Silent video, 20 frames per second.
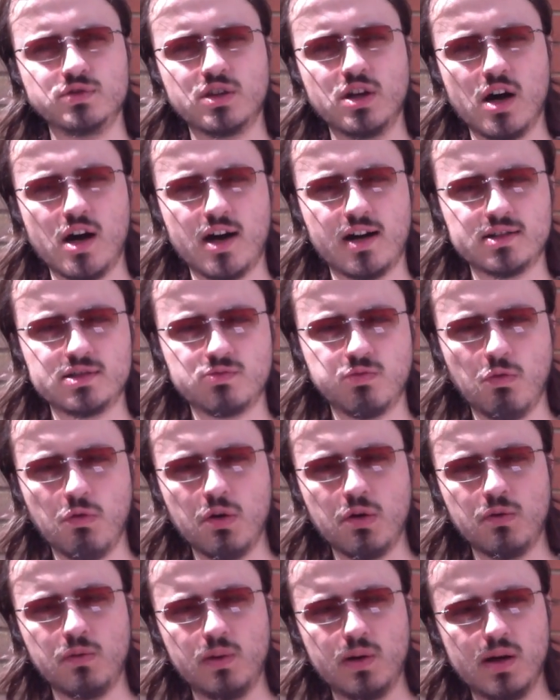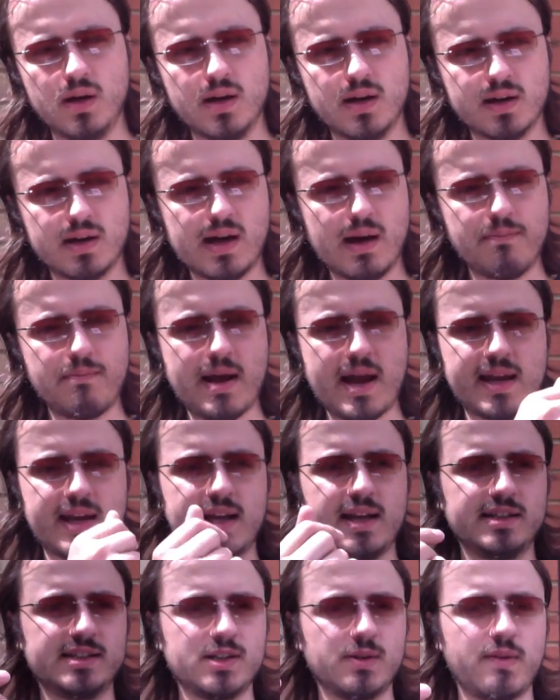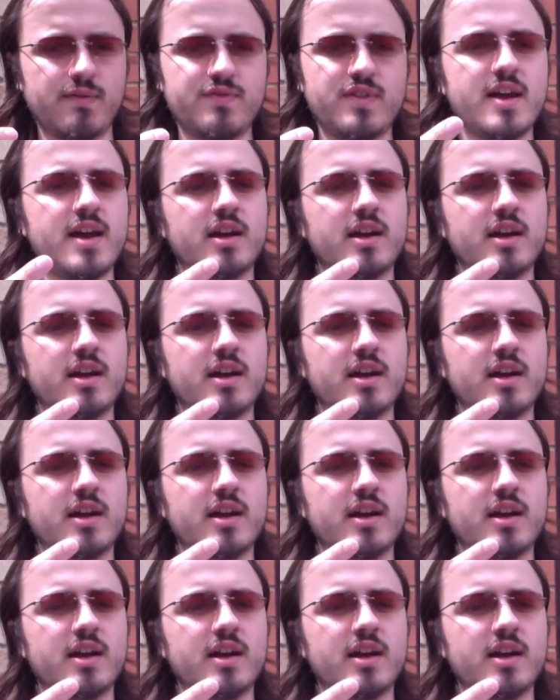guards will come back in. So if they're